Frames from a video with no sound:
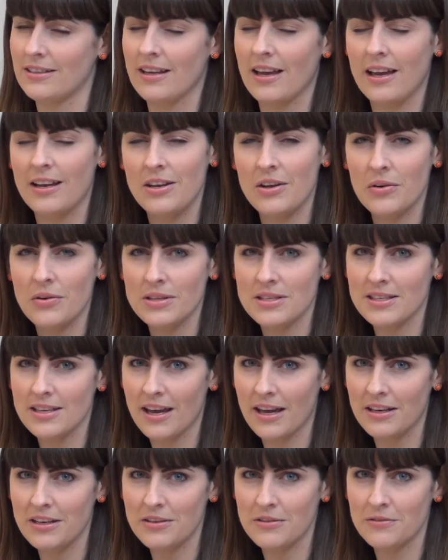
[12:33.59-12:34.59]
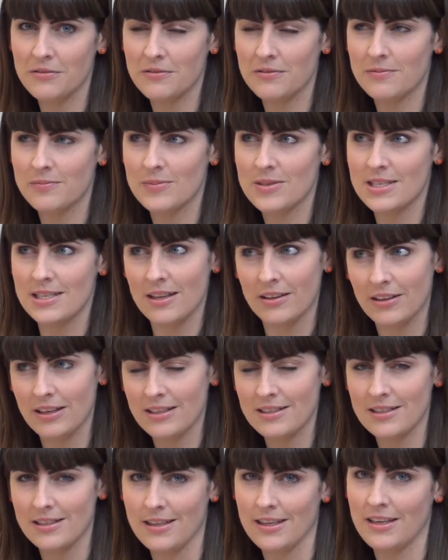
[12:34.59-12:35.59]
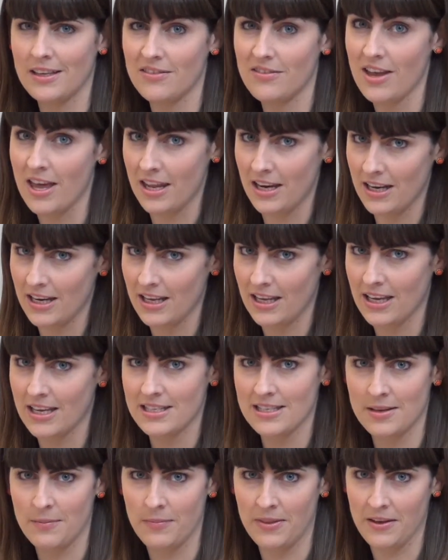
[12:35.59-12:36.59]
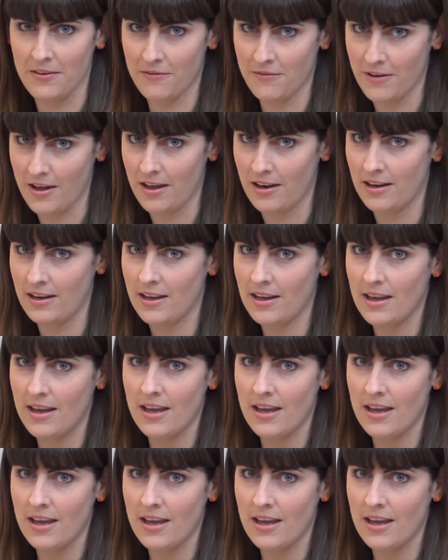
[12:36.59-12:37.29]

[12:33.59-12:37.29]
I know it's kind of silly to think of editing as something fun,